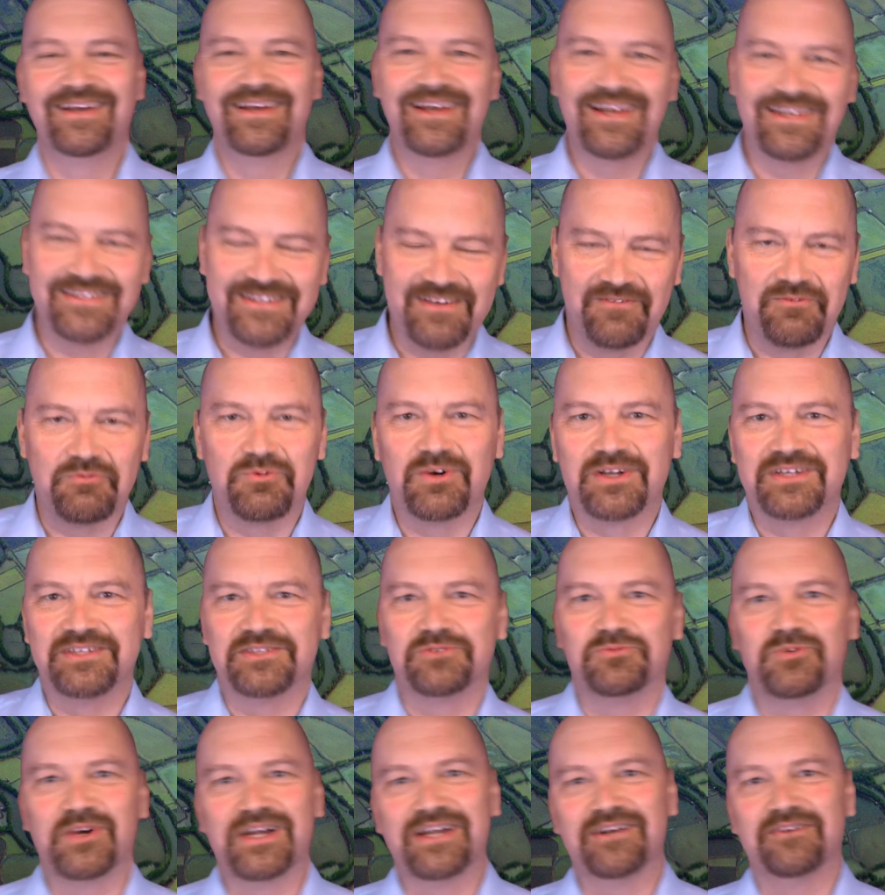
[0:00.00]
as everyone is
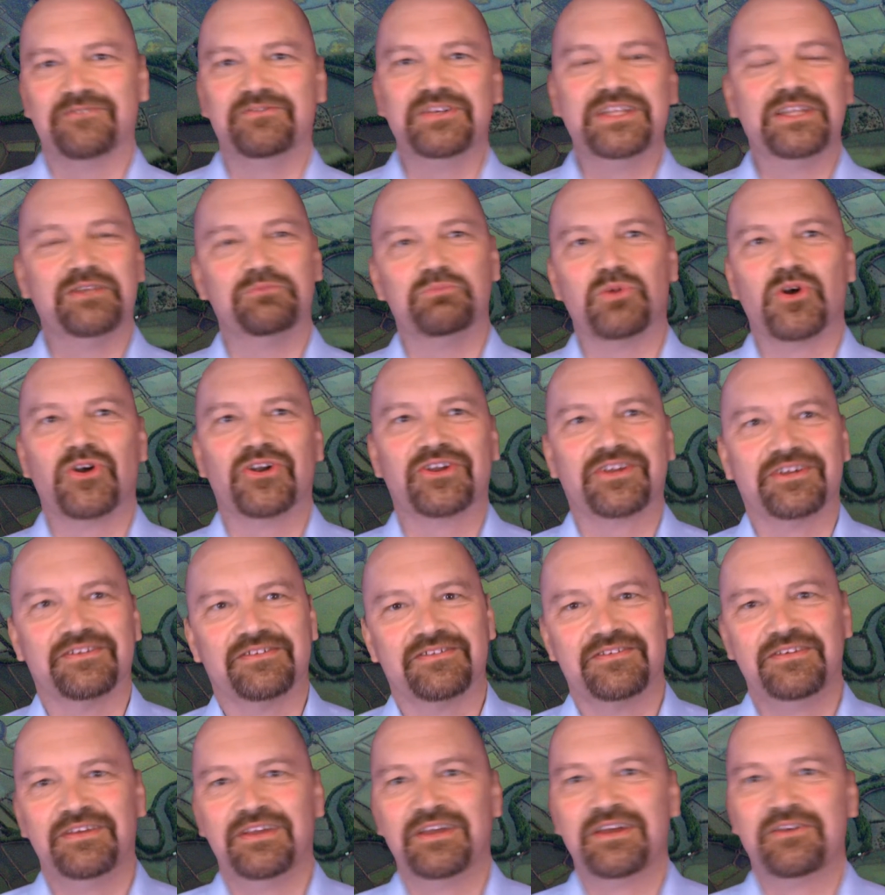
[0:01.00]
aware of in the
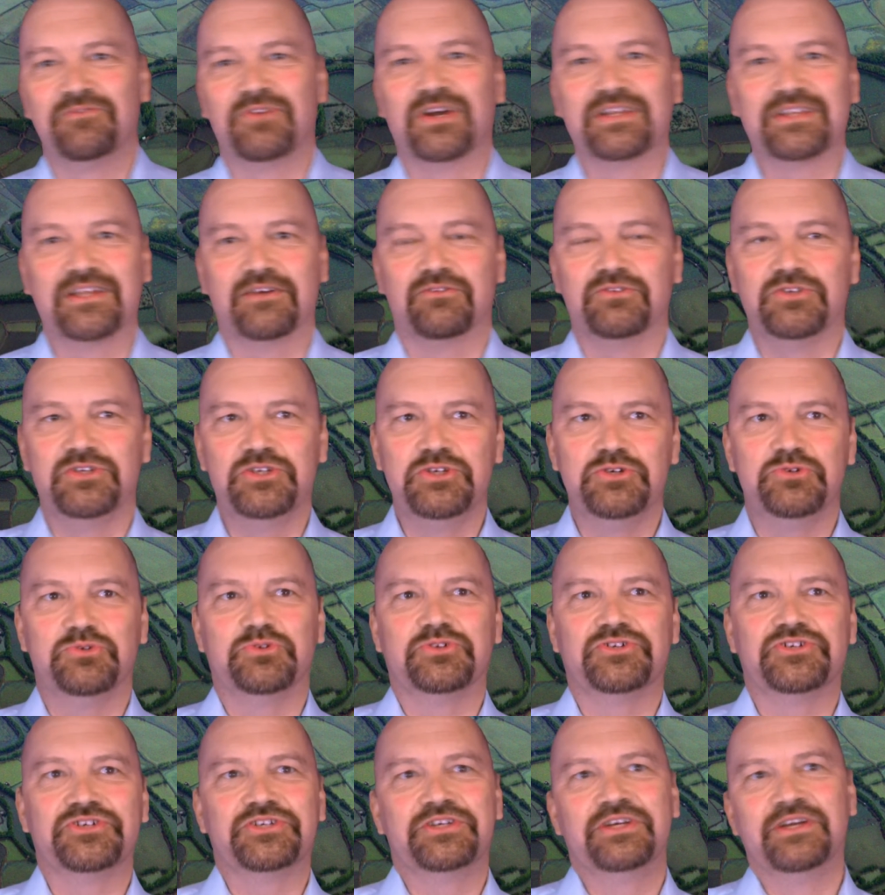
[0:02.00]
market right now, a
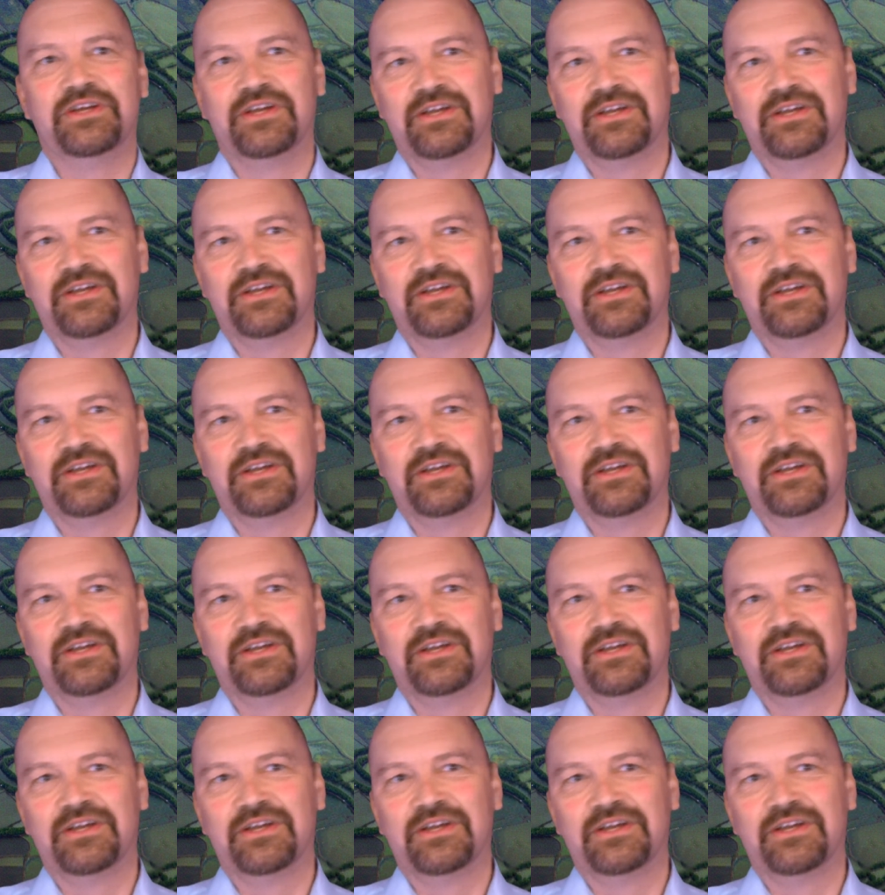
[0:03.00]
huge